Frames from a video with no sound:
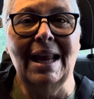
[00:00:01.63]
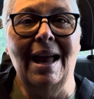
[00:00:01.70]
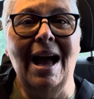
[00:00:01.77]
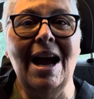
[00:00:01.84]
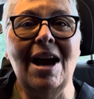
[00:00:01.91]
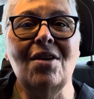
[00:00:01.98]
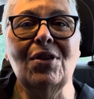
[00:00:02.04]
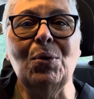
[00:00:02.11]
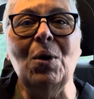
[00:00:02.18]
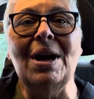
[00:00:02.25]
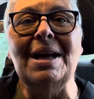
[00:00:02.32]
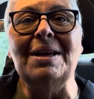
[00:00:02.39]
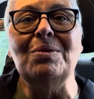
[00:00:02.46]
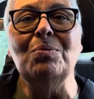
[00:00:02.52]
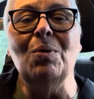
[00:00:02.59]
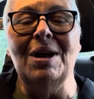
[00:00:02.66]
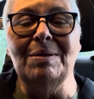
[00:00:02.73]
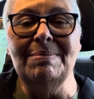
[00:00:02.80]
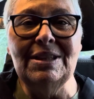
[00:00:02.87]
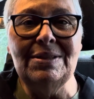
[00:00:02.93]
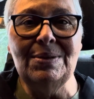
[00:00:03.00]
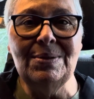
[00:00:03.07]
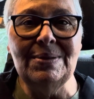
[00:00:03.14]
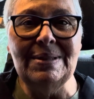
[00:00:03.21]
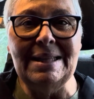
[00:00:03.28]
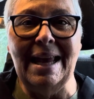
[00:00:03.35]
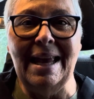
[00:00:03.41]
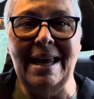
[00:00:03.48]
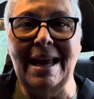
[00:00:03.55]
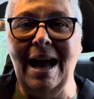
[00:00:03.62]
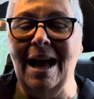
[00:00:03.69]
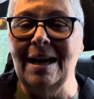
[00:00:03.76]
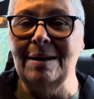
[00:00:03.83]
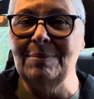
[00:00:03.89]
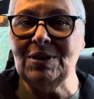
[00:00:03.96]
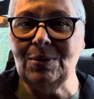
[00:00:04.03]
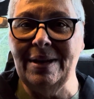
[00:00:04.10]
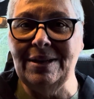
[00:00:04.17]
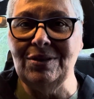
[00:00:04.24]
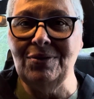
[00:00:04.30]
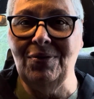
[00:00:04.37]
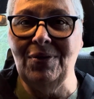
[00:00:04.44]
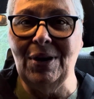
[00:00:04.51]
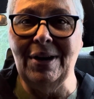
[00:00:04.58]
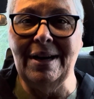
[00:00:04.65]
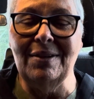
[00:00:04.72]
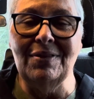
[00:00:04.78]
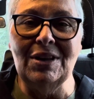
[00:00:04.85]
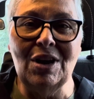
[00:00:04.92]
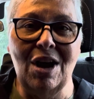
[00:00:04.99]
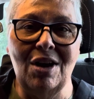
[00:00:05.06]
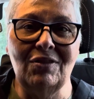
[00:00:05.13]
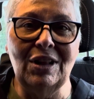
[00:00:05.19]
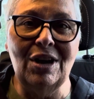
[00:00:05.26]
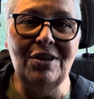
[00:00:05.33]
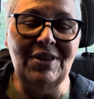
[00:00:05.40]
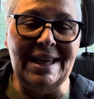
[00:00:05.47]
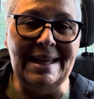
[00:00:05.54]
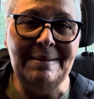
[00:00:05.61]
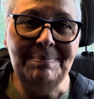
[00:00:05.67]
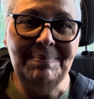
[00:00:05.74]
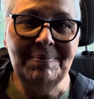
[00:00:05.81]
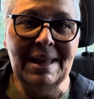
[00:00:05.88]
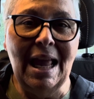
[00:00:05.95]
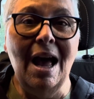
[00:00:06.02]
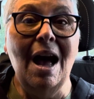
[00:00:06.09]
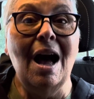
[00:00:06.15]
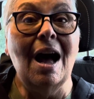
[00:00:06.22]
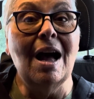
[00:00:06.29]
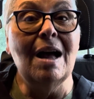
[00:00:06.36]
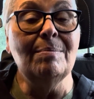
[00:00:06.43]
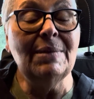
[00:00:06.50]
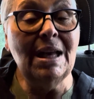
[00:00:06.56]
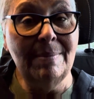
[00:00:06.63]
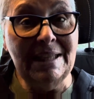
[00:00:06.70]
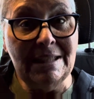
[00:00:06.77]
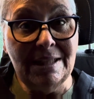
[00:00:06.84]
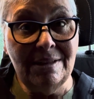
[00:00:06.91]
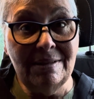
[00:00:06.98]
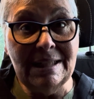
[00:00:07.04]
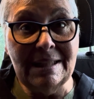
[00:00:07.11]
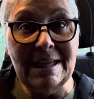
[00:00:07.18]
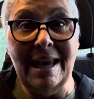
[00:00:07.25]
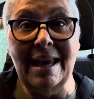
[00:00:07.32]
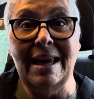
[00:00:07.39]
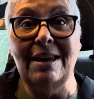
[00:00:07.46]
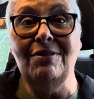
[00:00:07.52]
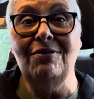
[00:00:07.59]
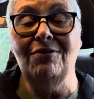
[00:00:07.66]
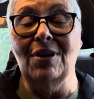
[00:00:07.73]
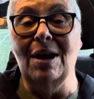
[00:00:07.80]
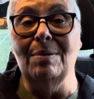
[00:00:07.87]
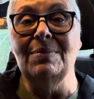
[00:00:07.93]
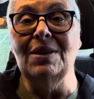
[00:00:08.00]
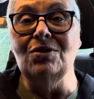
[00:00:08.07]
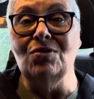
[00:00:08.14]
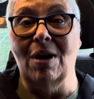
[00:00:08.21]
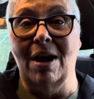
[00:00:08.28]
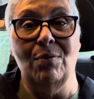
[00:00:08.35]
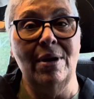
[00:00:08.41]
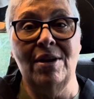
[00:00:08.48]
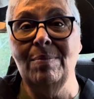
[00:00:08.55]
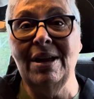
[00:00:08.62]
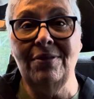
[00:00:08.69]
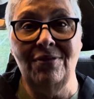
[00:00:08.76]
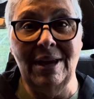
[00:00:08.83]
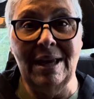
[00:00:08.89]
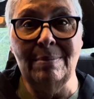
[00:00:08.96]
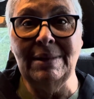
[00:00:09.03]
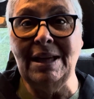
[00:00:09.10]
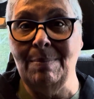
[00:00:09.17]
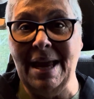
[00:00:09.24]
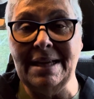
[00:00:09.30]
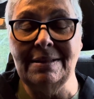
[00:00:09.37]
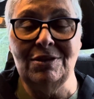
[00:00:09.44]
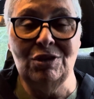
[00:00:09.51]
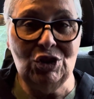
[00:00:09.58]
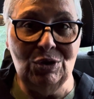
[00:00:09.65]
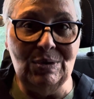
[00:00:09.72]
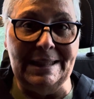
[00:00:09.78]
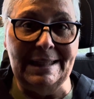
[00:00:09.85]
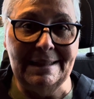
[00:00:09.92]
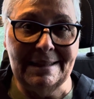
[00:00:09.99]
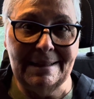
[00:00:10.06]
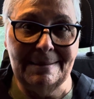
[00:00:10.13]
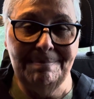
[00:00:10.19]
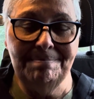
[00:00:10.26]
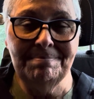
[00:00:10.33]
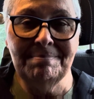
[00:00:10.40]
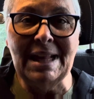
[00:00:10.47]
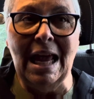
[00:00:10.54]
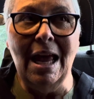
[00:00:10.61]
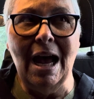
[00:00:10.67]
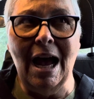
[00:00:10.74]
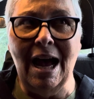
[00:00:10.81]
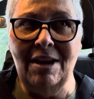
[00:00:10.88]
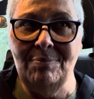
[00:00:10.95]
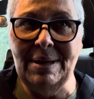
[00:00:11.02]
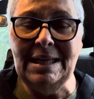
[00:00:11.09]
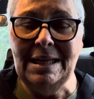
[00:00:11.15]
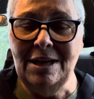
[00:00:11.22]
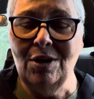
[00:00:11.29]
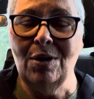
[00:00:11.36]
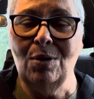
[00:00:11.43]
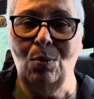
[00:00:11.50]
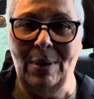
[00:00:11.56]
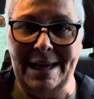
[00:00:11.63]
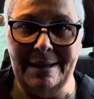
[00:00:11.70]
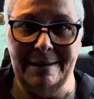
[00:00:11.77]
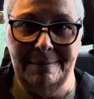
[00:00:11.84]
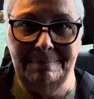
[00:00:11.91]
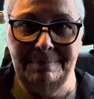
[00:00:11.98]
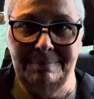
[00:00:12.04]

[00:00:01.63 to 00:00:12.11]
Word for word: Hi everyone, welcome to Tuesday. I'm Sue Ann Jaffarian of the Novel RV. I'm coming to you today from the driveway of my family in Massachusetts. I've been here a week